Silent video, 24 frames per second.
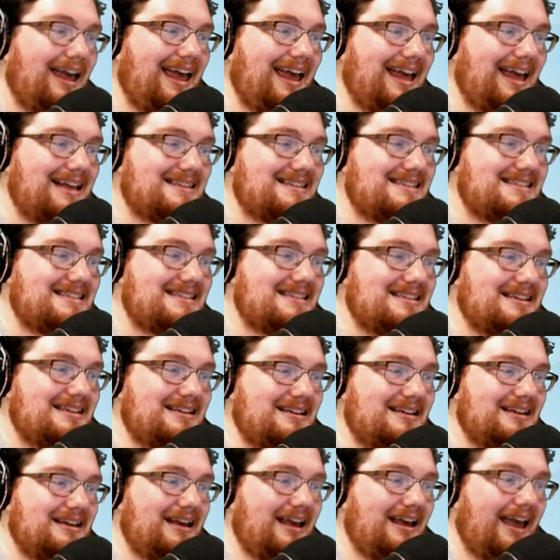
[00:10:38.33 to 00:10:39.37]
It's...
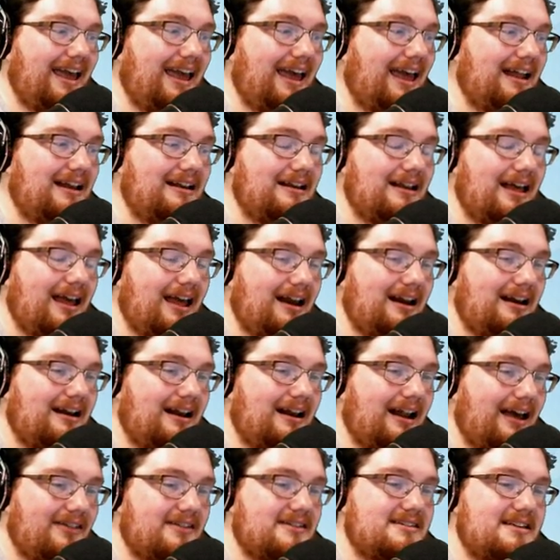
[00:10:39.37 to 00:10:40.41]
And
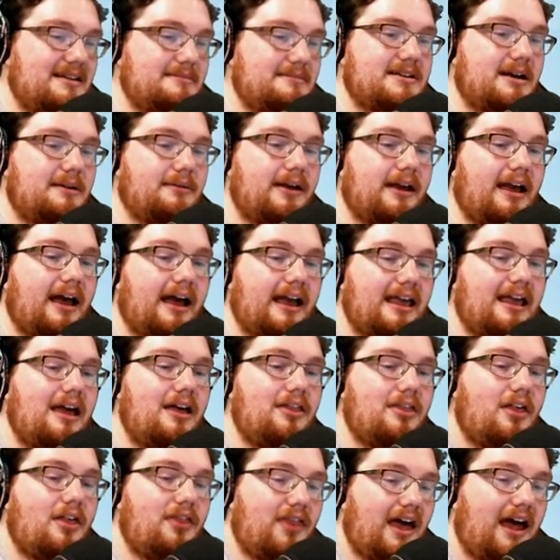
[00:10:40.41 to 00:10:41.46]
and at the same time, like, I
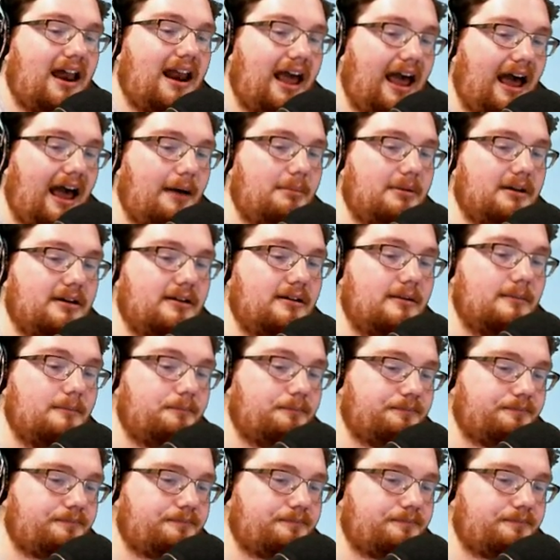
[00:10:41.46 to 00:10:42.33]
get that that happened.